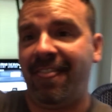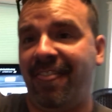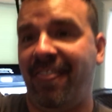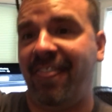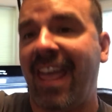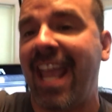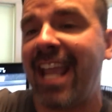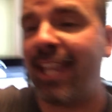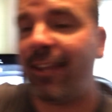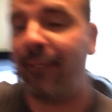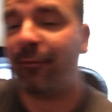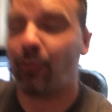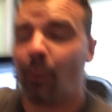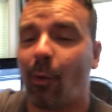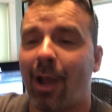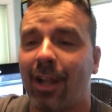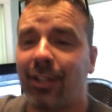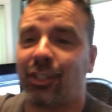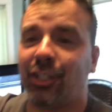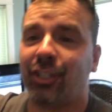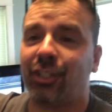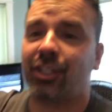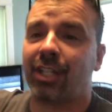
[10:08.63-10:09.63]
Thank you for
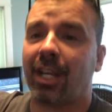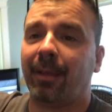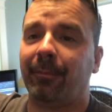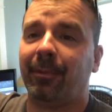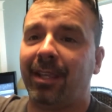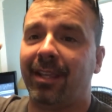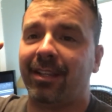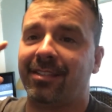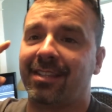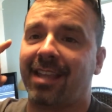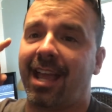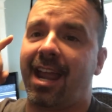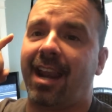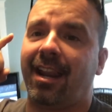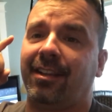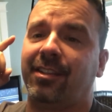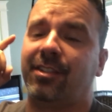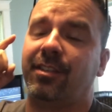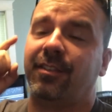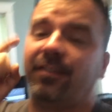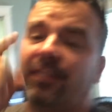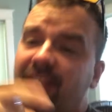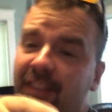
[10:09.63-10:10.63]
watching Shelby
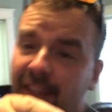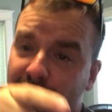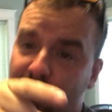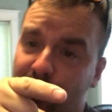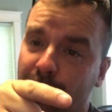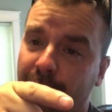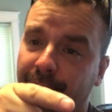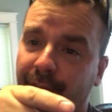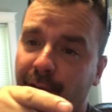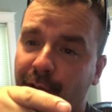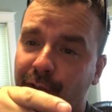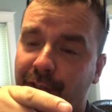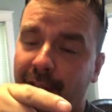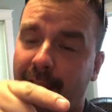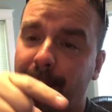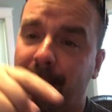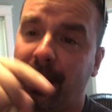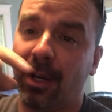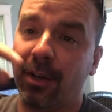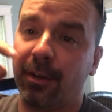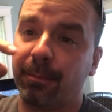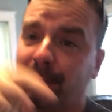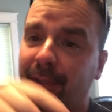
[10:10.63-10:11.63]
Exotics. If this is your first time
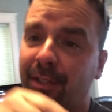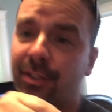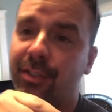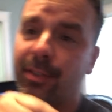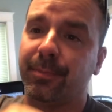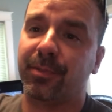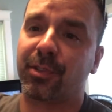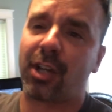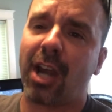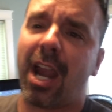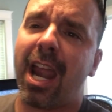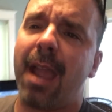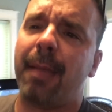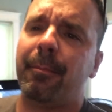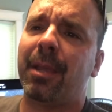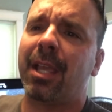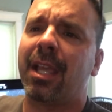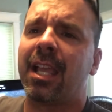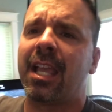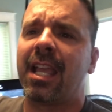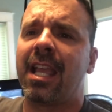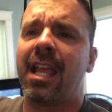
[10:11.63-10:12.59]
here, please subscribe.